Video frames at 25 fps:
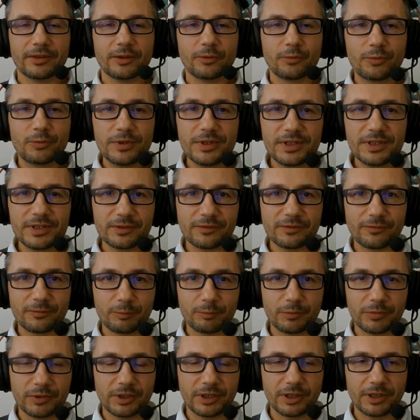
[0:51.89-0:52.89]
The reason
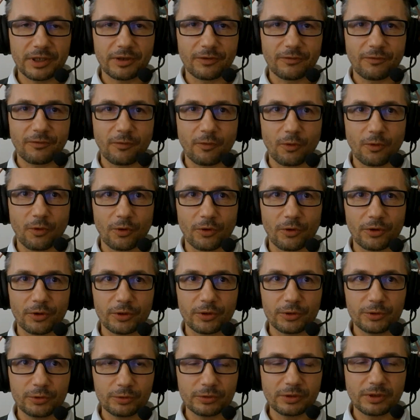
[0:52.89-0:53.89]
for
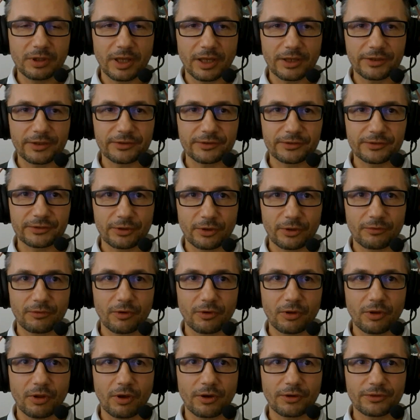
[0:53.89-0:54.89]
utilizing
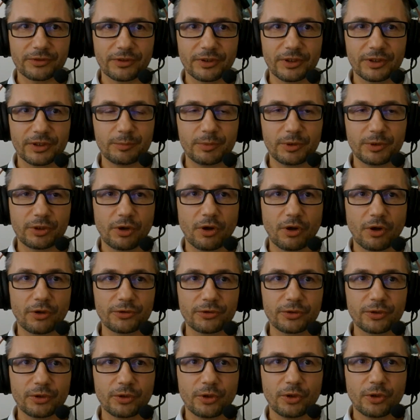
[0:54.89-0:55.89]
server logs is
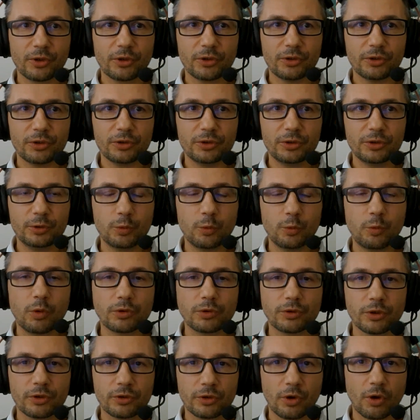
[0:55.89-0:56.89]
because you
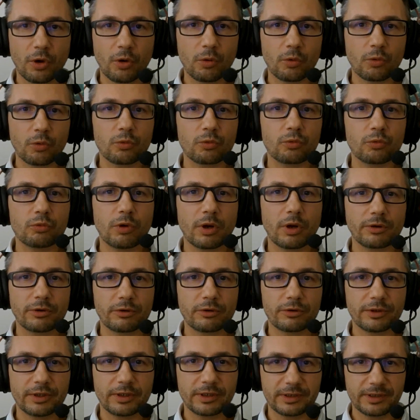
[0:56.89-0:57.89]
want to know
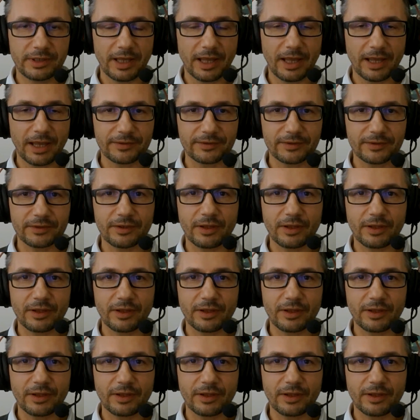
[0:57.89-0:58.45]
rather than guess.